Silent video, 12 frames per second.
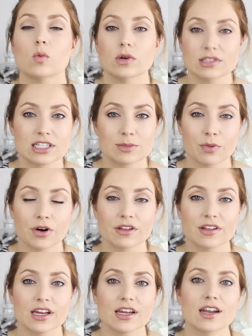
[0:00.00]
Once it's
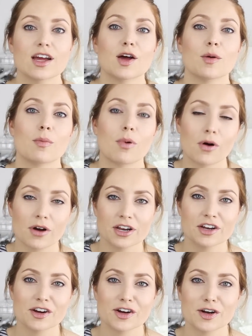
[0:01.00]
boiling, pour in
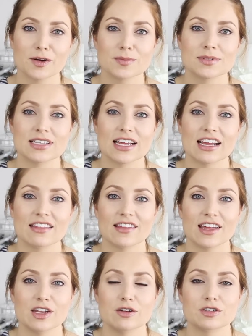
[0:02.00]
your herbs, and
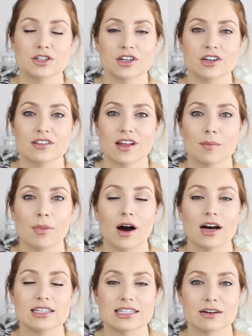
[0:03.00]
then you turn the
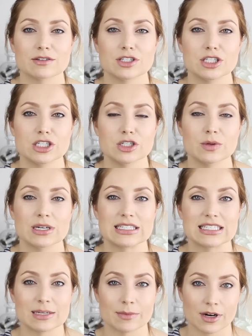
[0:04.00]
pot down to a
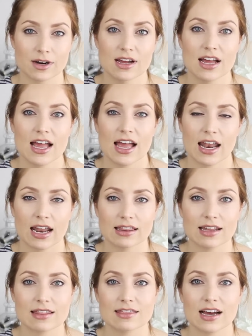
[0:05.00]
simmer. And I
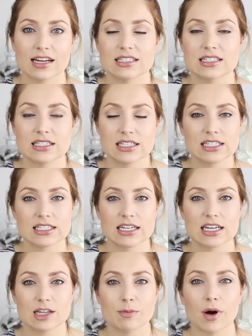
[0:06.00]
let that sit
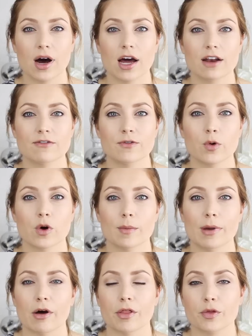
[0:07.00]
in the pot for
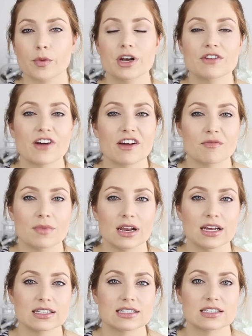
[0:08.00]
about 3 to 5
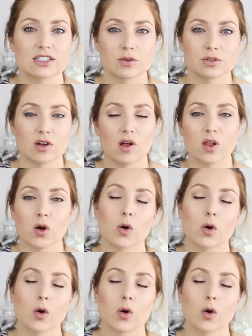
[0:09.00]
minutes, so it's all